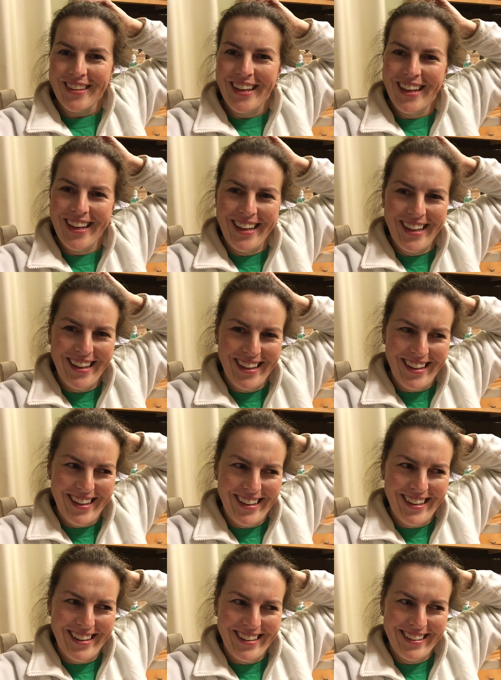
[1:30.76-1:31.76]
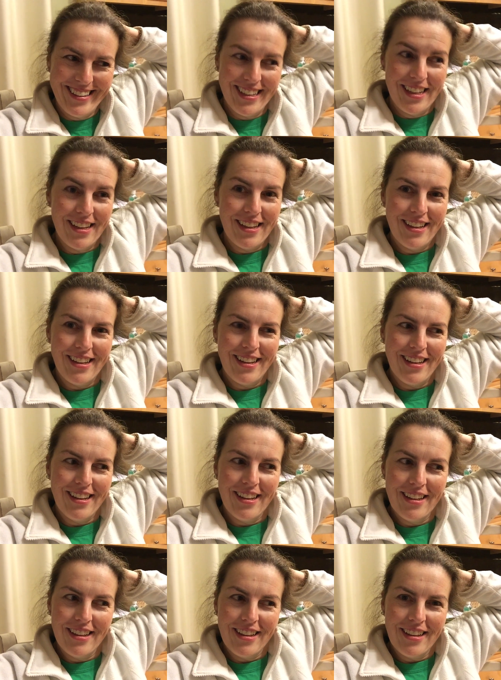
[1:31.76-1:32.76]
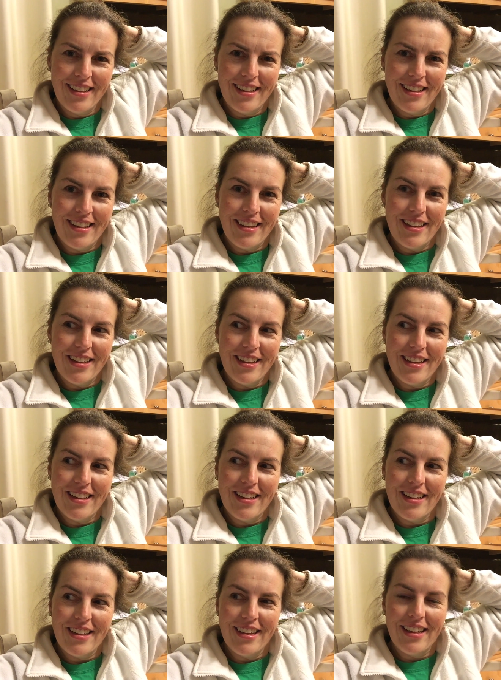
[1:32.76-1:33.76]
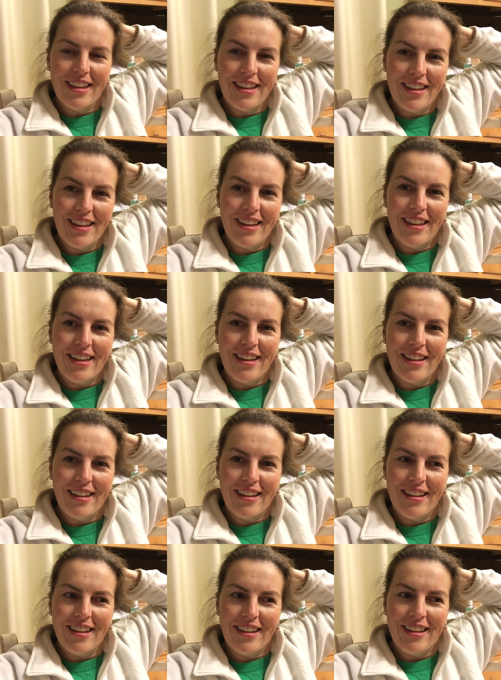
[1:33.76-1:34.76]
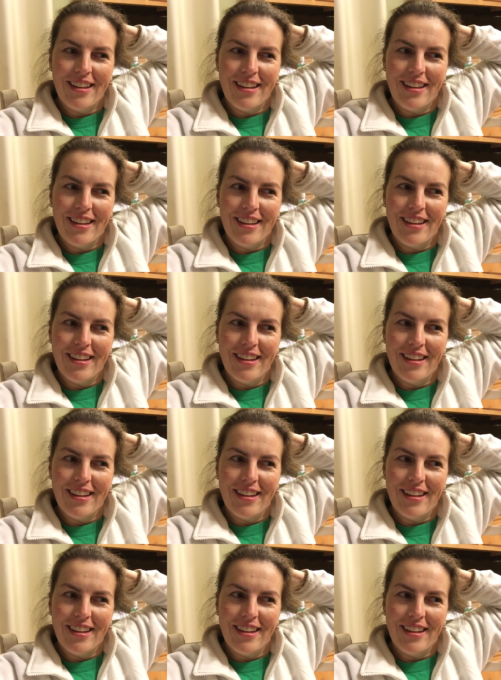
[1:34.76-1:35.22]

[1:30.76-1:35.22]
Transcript: (no one is talking)